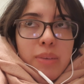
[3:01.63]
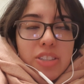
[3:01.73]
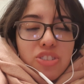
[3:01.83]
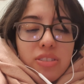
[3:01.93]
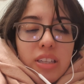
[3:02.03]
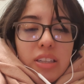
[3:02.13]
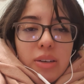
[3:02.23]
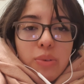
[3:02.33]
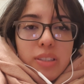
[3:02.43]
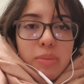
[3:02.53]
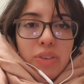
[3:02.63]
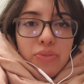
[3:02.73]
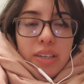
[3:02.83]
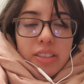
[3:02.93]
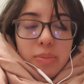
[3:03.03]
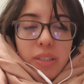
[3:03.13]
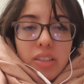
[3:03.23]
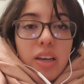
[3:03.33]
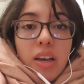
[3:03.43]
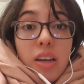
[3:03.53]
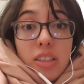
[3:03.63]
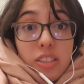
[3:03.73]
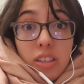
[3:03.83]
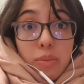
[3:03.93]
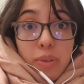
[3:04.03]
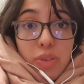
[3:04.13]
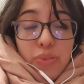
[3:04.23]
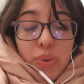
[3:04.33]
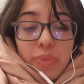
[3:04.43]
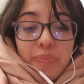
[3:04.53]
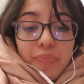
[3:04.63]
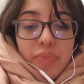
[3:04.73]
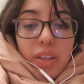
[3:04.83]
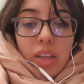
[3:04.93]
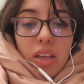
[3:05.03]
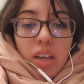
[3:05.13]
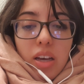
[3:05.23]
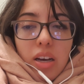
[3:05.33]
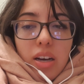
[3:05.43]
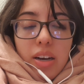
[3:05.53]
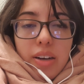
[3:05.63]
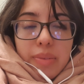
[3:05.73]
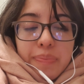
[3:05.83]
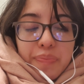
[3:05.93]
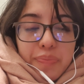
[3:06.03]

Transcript: actually, that was my friend's, but still beautiful. Um,